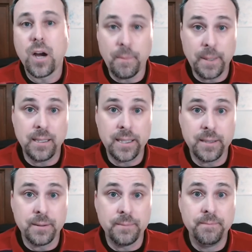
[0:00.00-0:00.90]
carpet
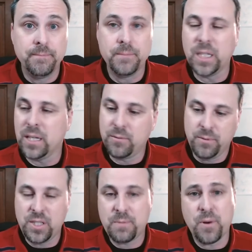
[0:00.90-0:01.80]
cleaner. You
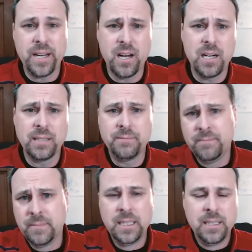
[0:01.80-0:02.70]
know, you spray it
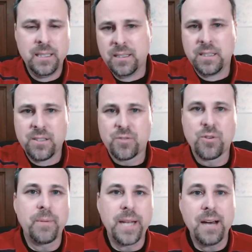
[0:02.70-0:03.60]
on,
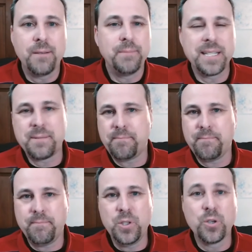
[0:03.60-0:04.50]
scrub it out, because
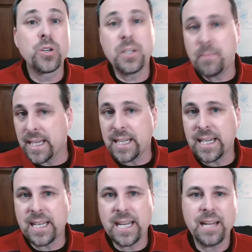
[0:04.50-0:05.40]
you're going to be
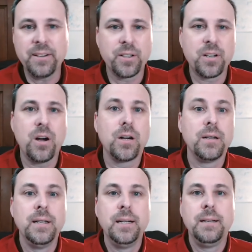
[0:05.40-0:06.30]
getting in and out of your
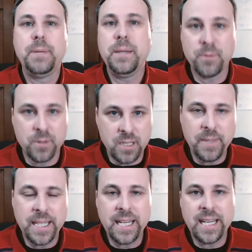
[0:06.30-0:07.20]
car. People are going
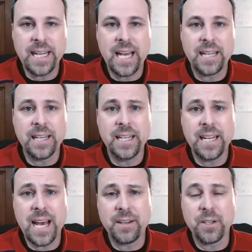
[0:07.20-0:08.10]
to be getting out in
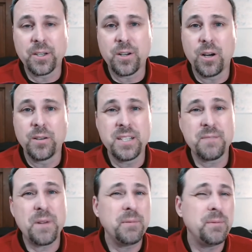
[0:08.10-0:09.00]
and out of your car.
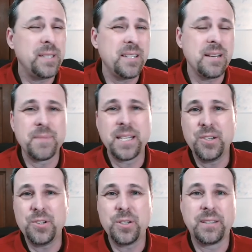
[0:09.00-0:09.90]
This is probably
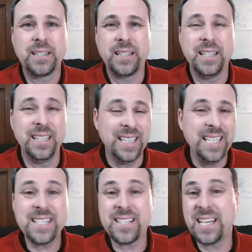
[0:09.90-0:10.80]
something you should at
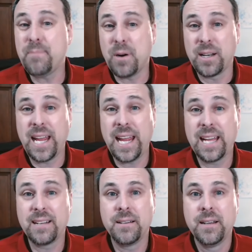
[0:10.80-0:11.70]
least keep on
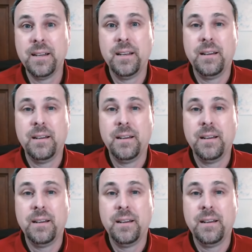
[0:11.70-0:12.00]
hand